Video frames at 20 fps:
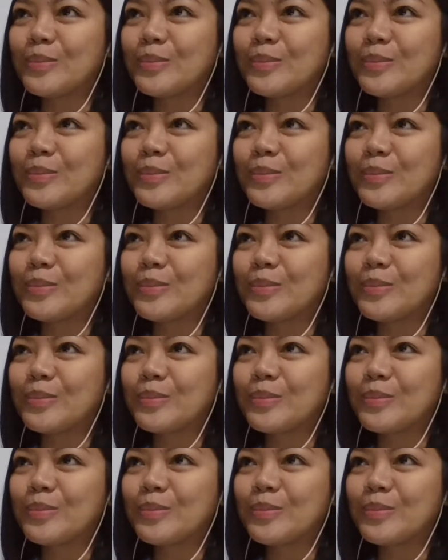so
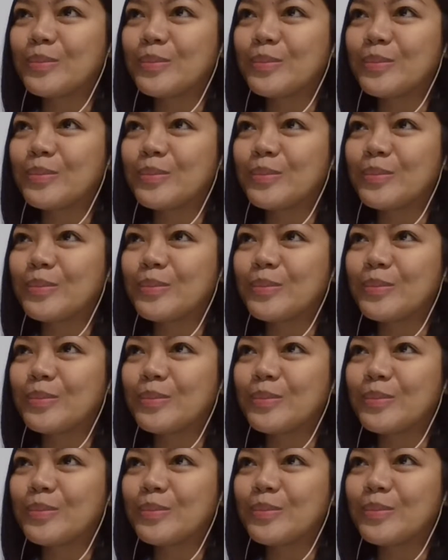energy.
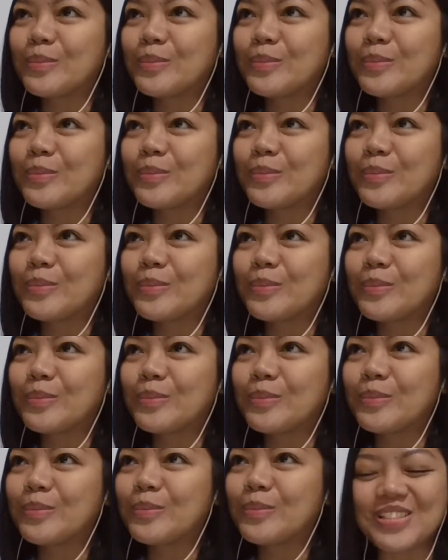Gusto
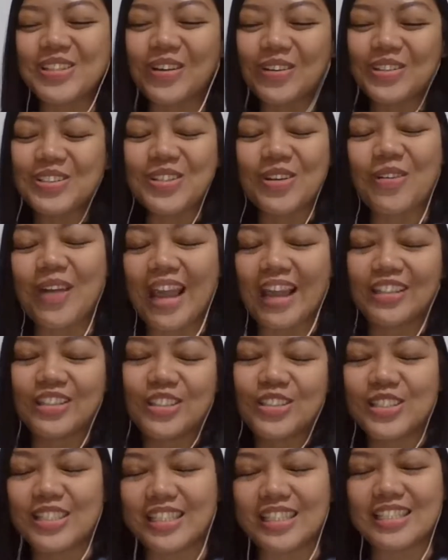ko yung so
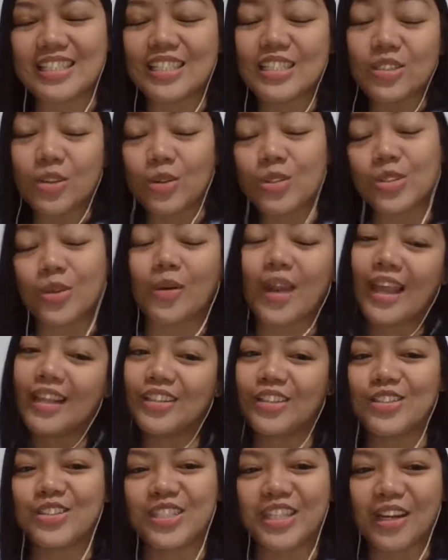energy kasi so
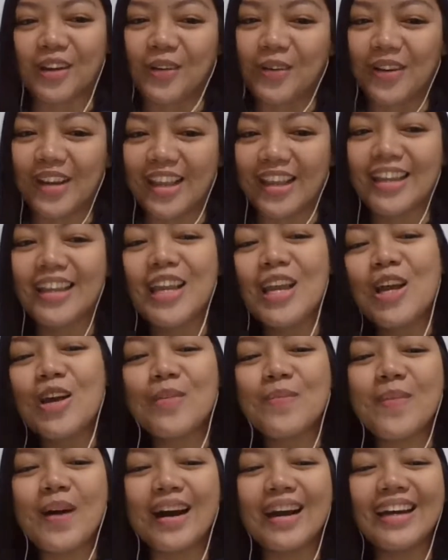energy ako eh.
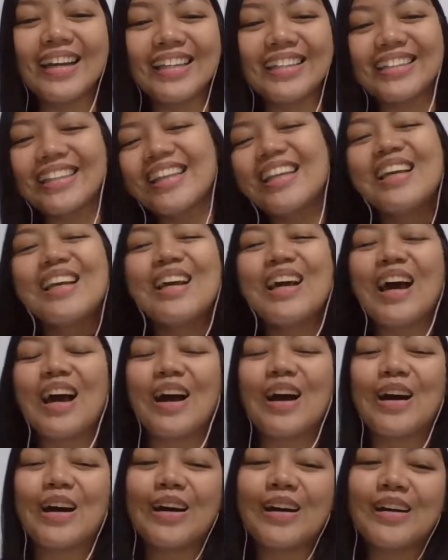But
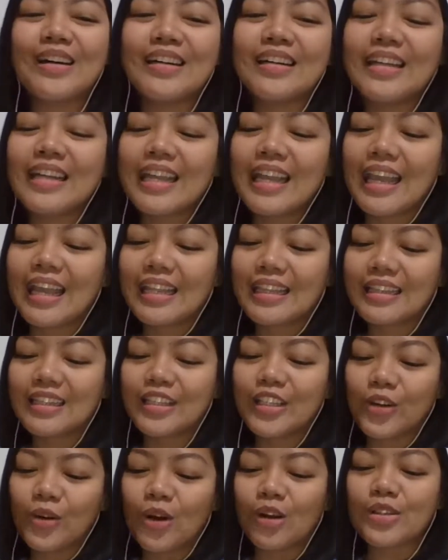
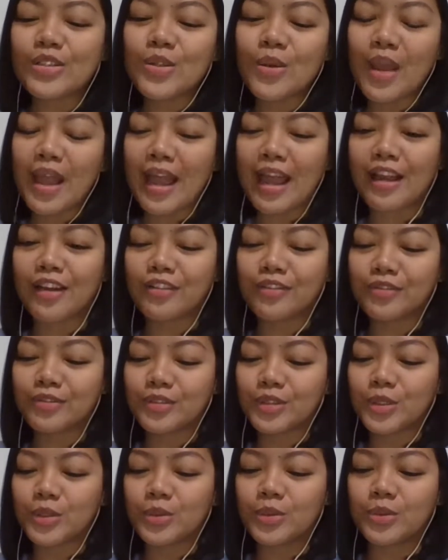and you also have
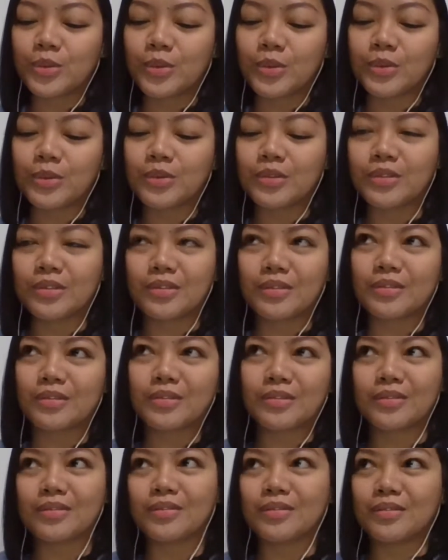to
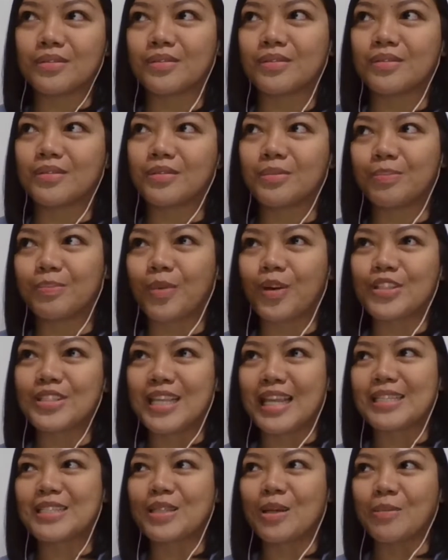
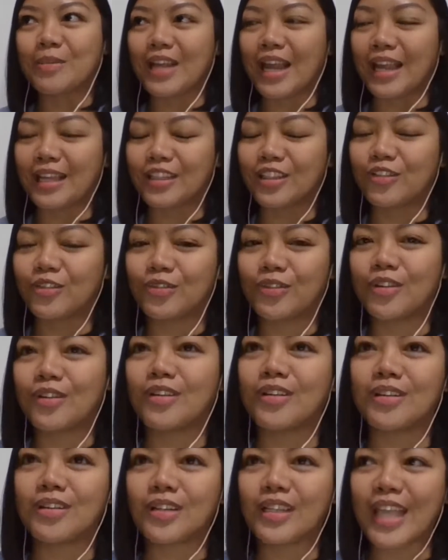possess some kind of
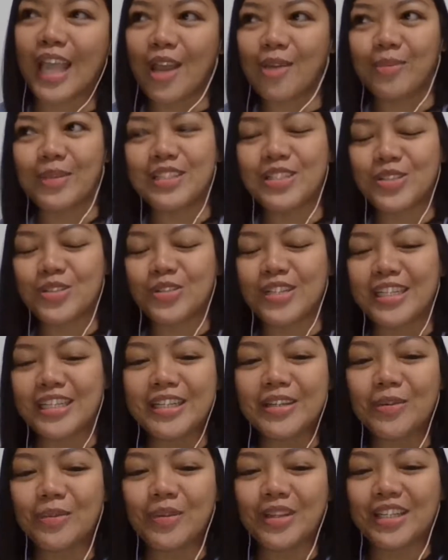
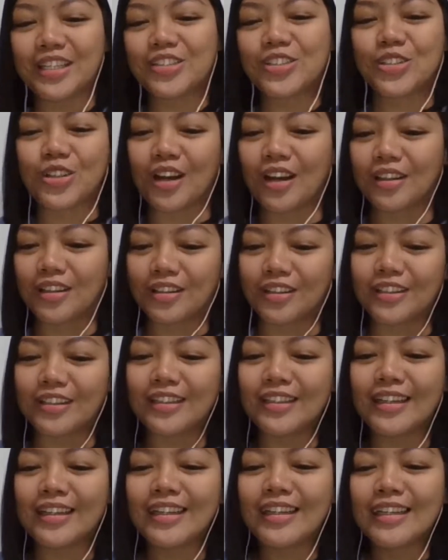chemistry with each
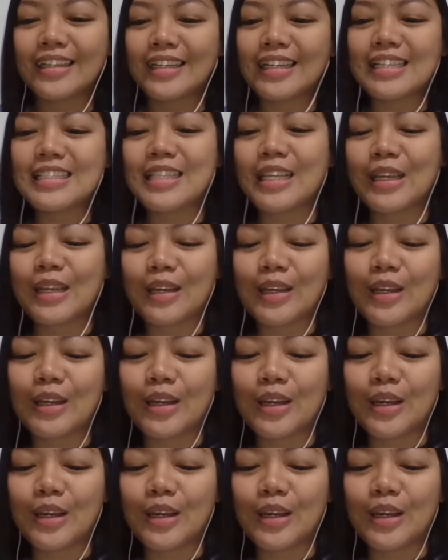other kasi